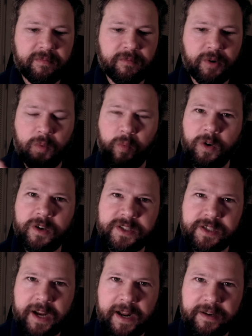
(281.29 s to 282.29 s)
where
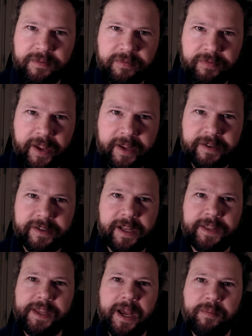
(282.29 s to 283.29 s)
words kind of fail
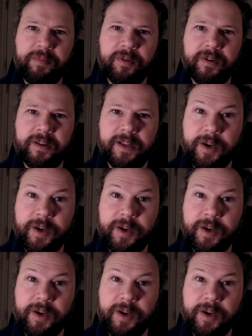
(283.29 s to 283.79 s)
at that point.